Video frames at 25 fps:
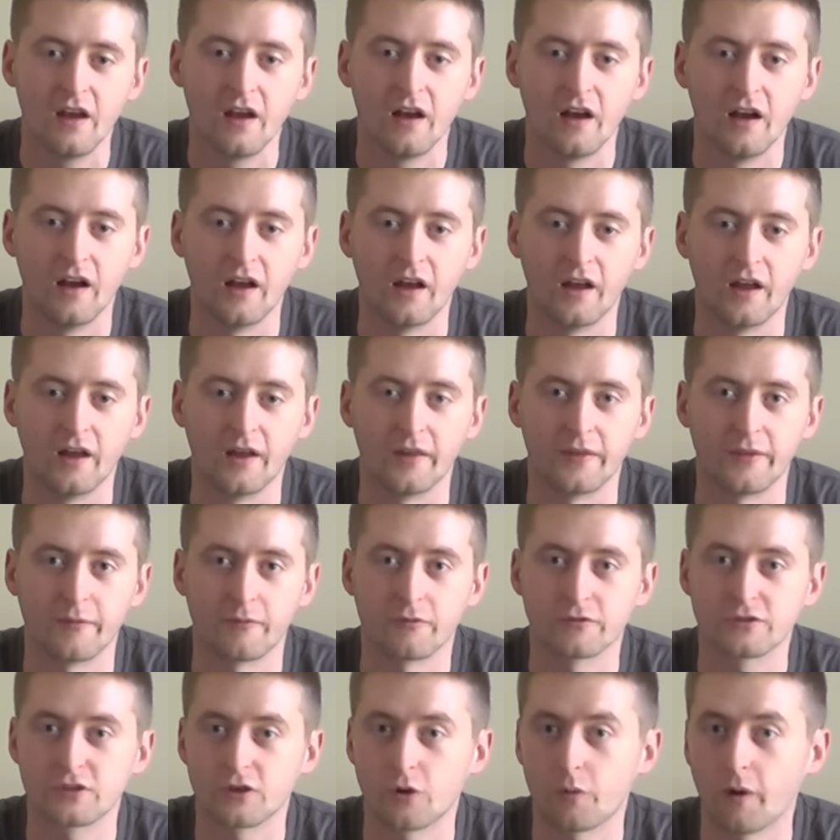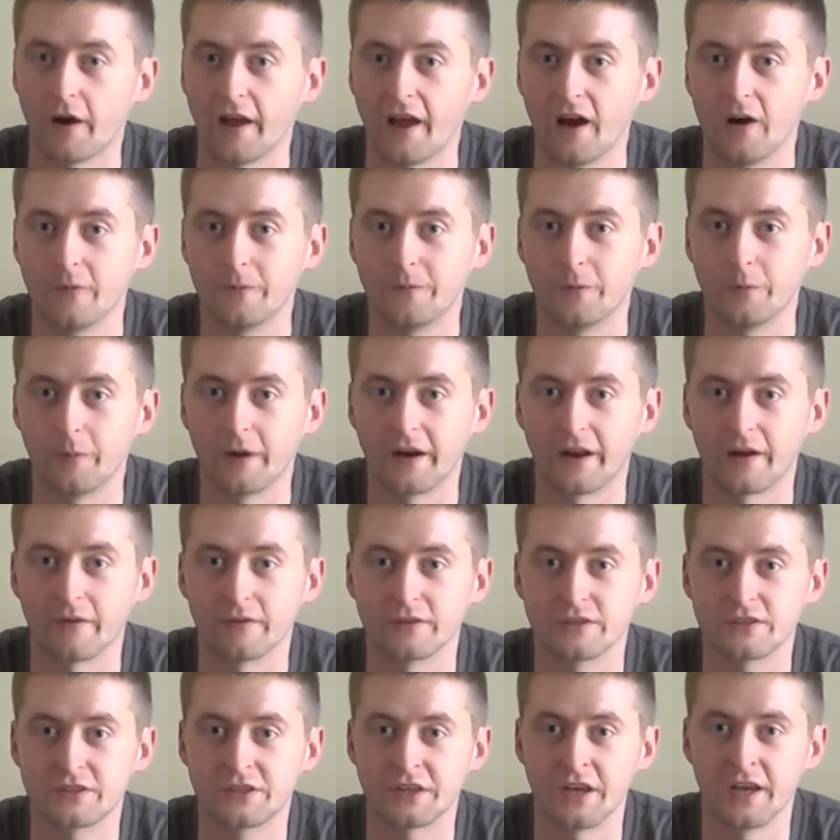They were also quite helpful when I
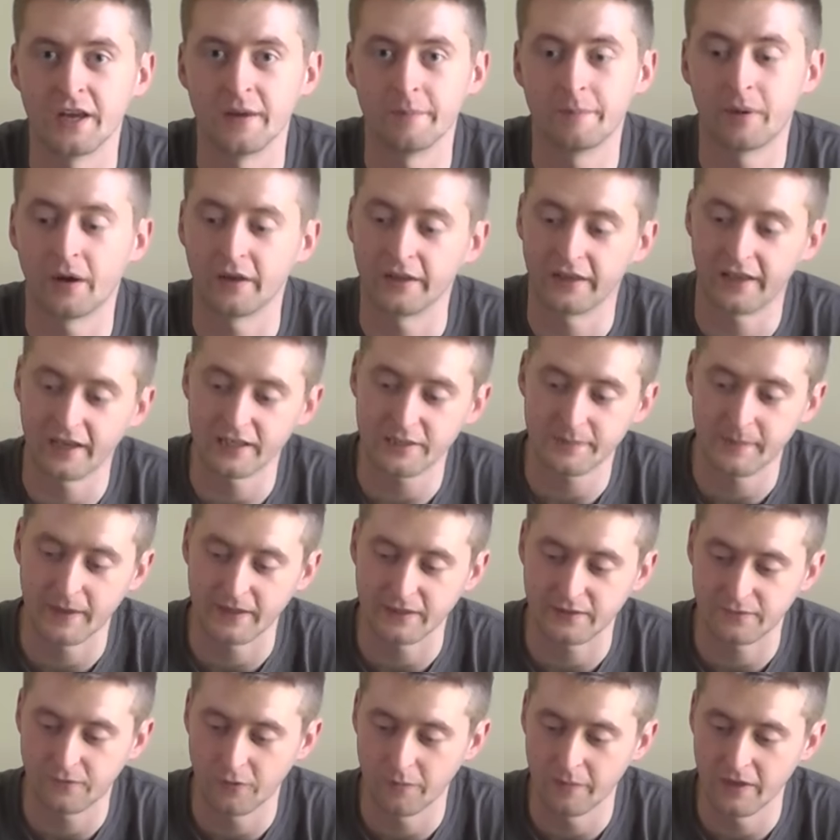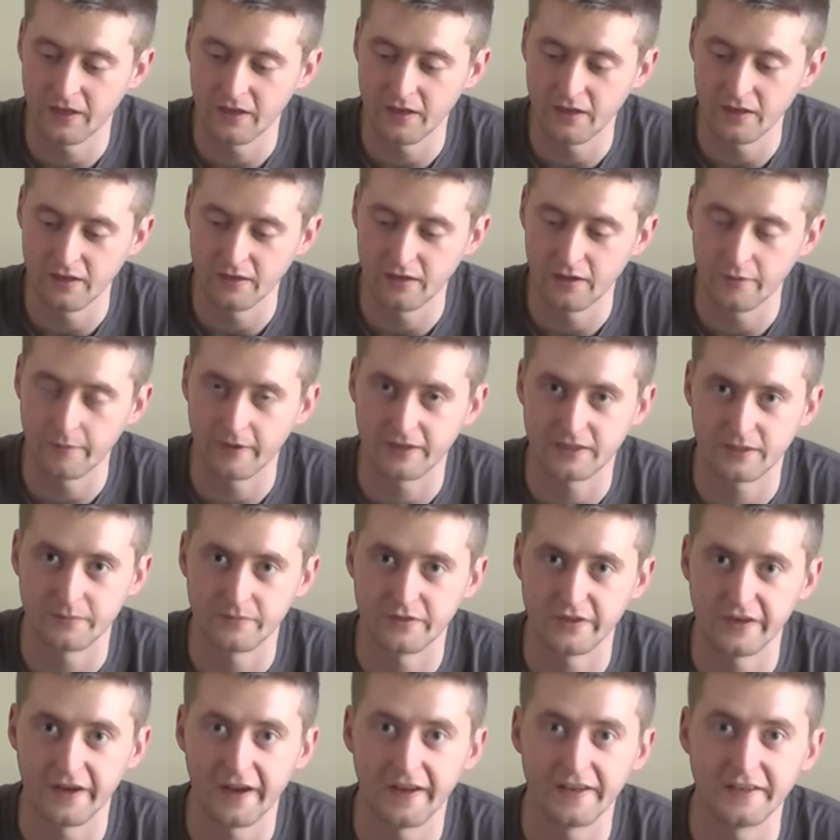was buying gas mags for me new
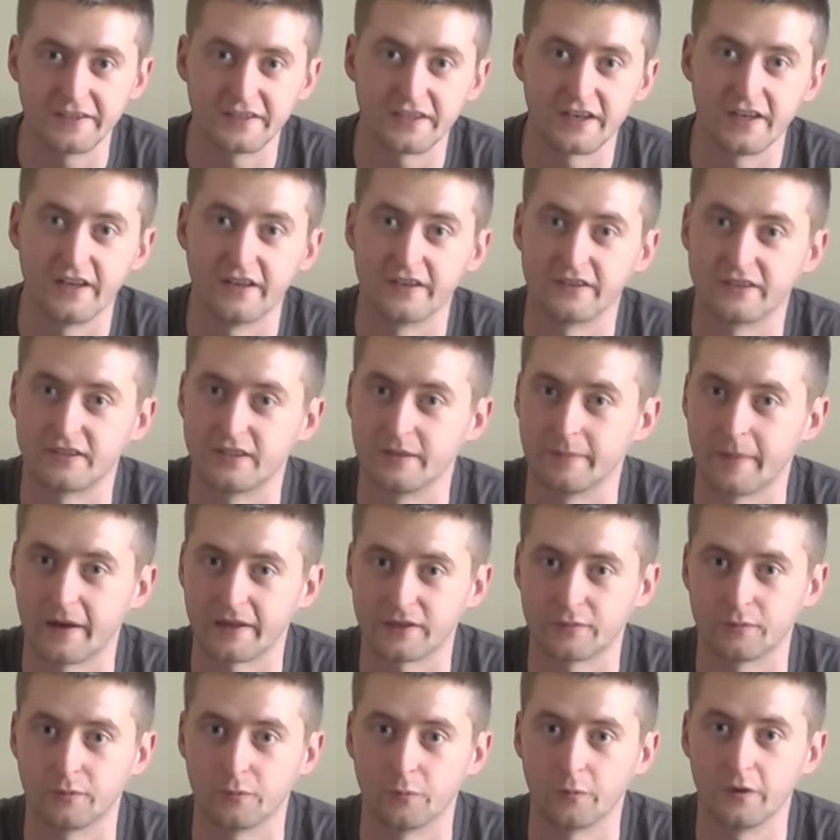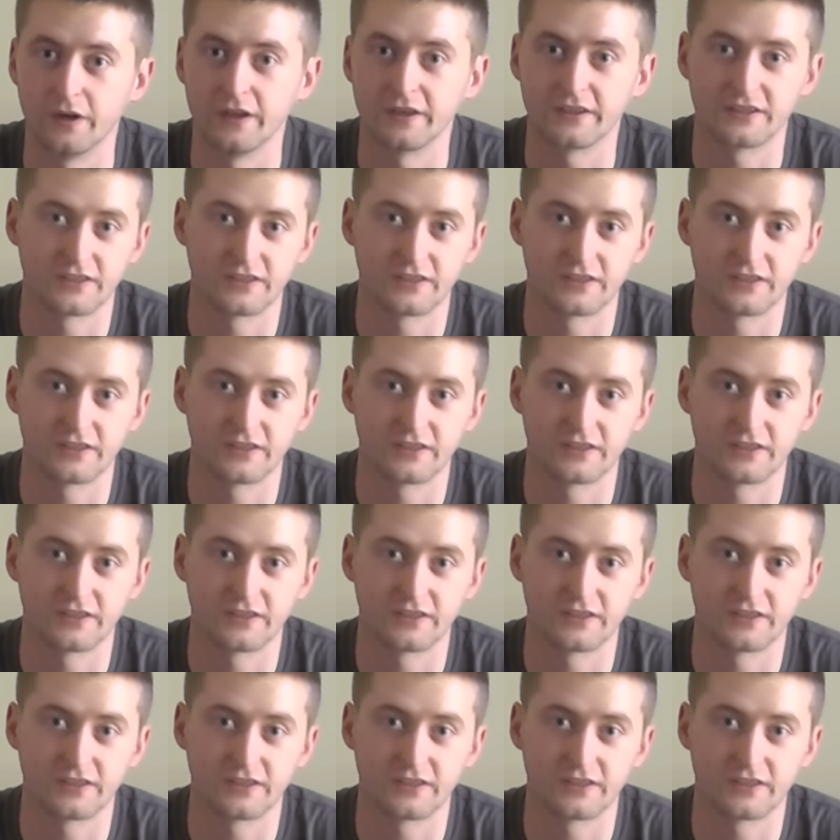SMG8 and the mags wouldn't work,